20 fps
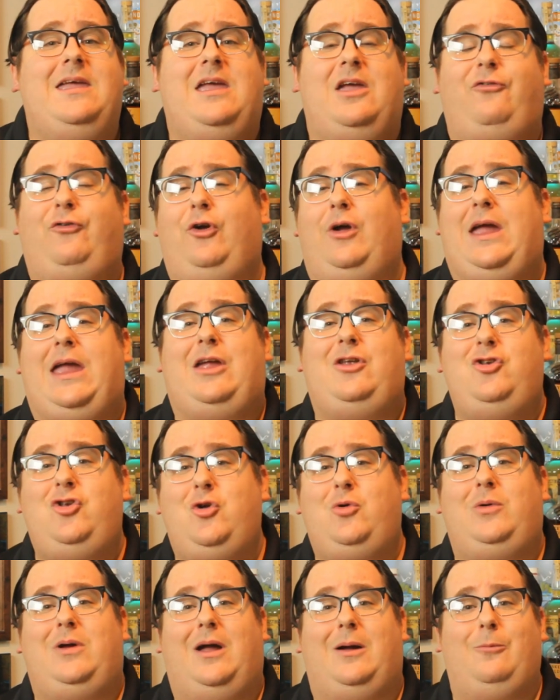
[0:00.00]
If you're a
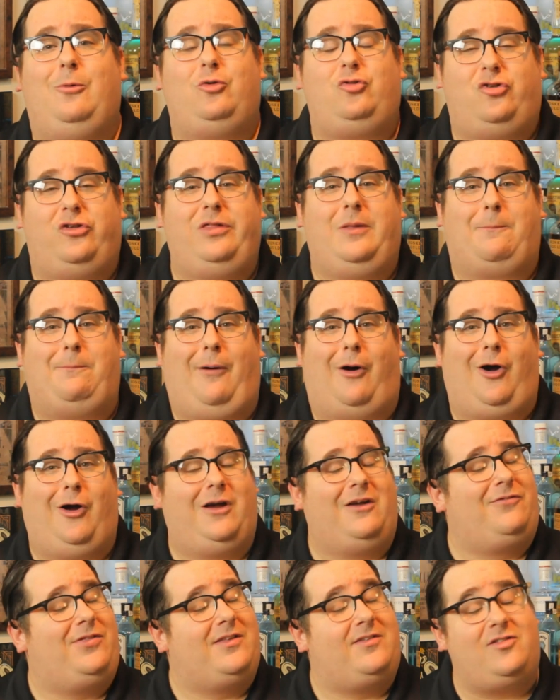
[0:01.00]
newcomer to the
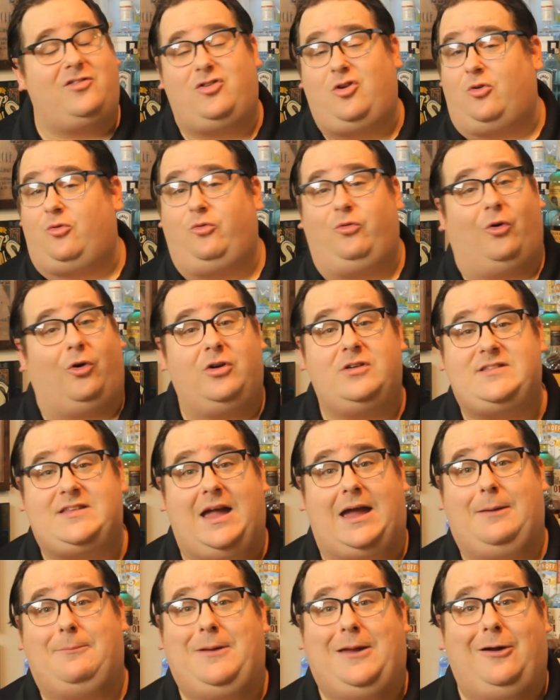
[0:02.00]
bar, if this is your first
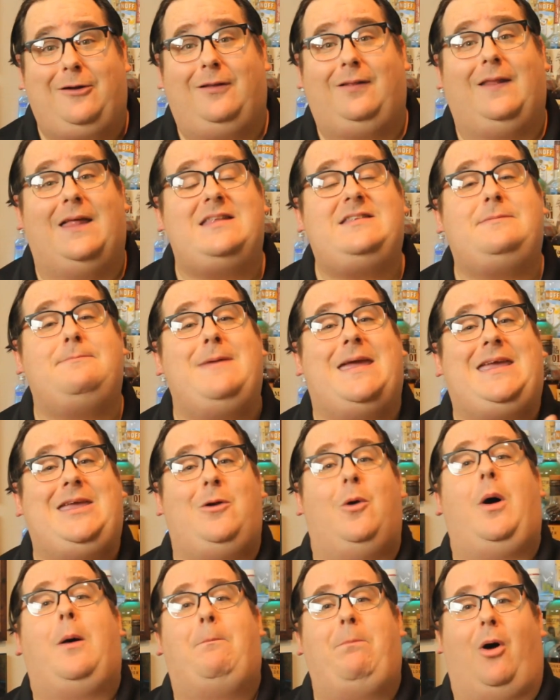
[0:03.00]
time here, let's make
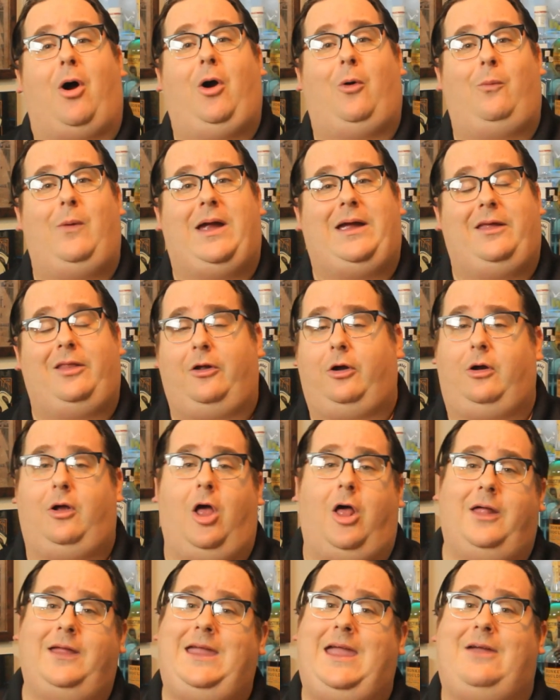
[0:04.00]
you a bar regular.
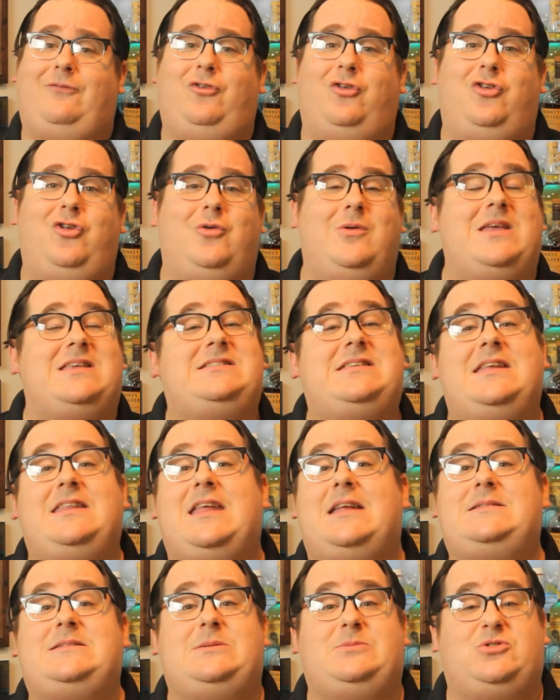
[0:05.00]
All you have to do is hit
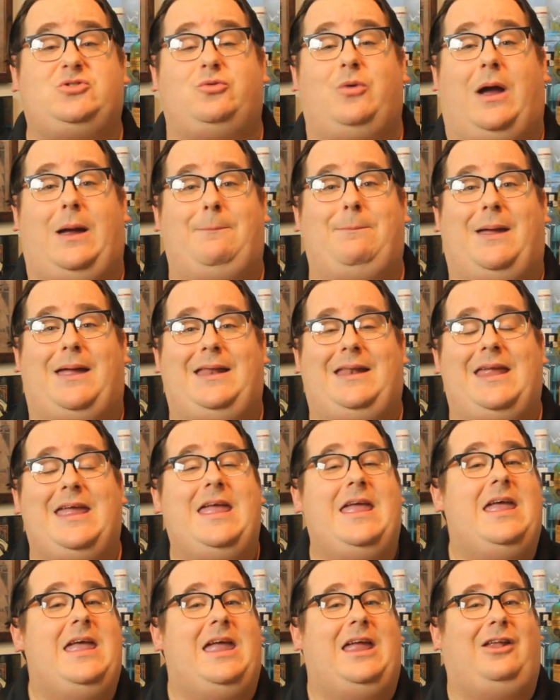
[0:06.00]
that subscribe button
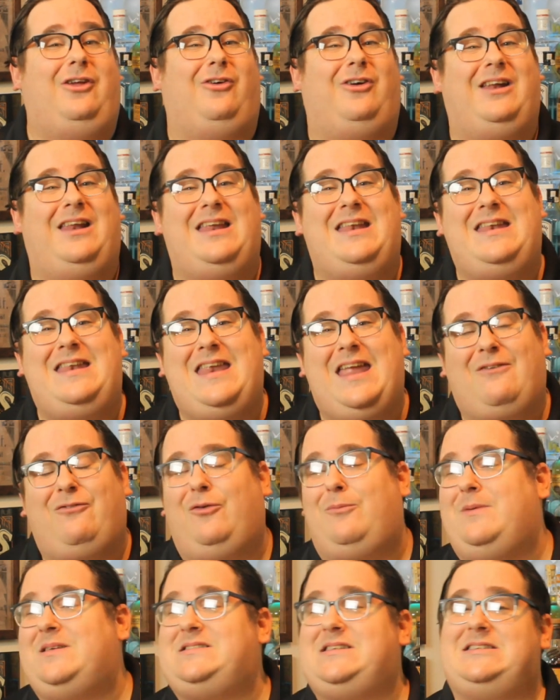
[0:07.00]
and you're gonna
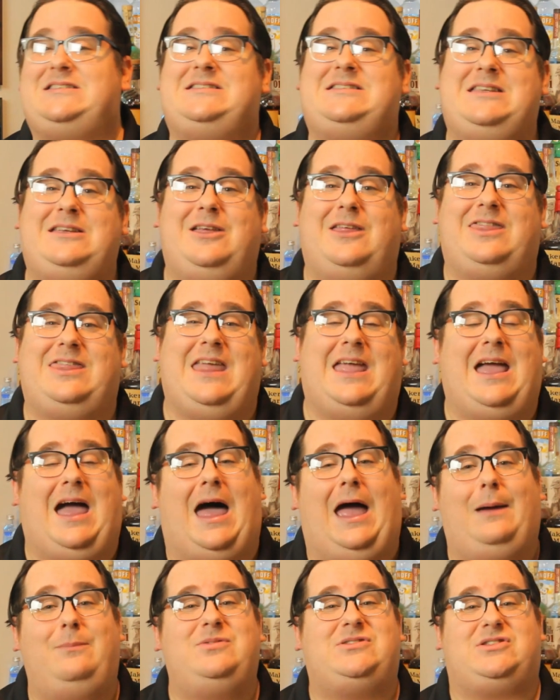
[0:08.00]
never miss a single thing
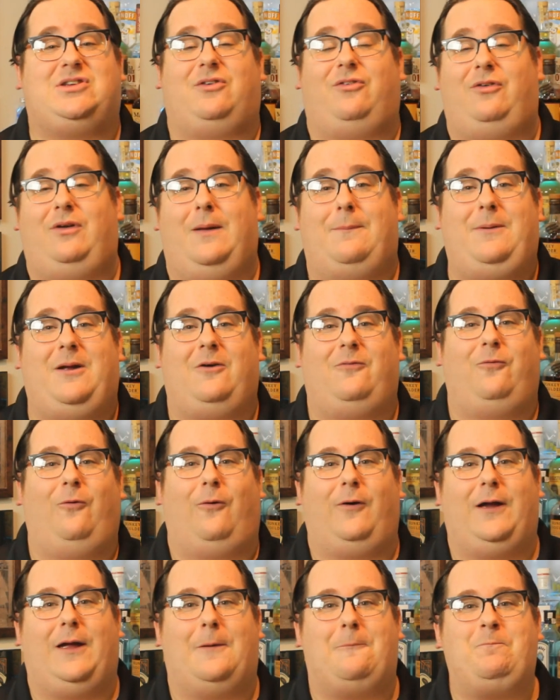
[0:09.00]
I'm serving up here
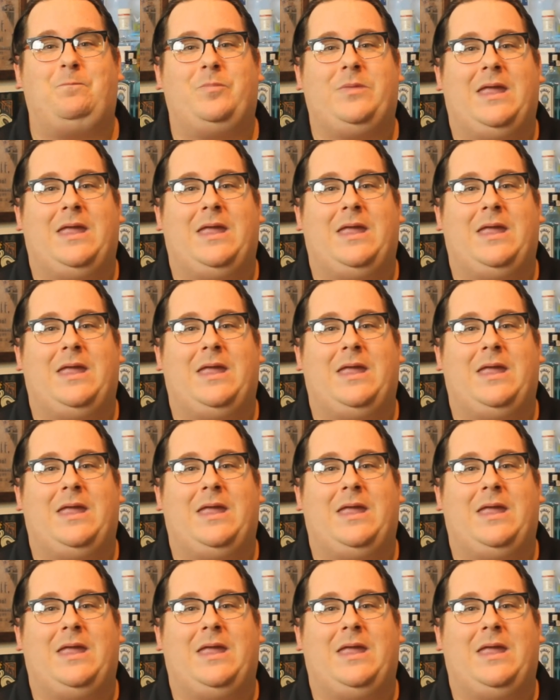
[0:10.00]
for you.